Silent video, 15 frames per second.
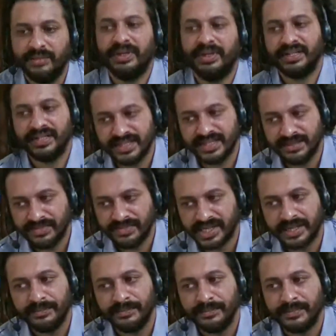But at the same
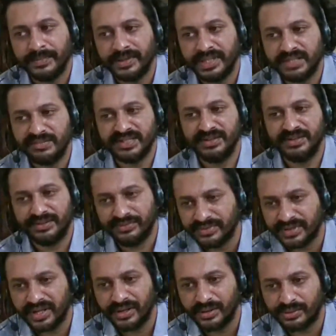time, this was not free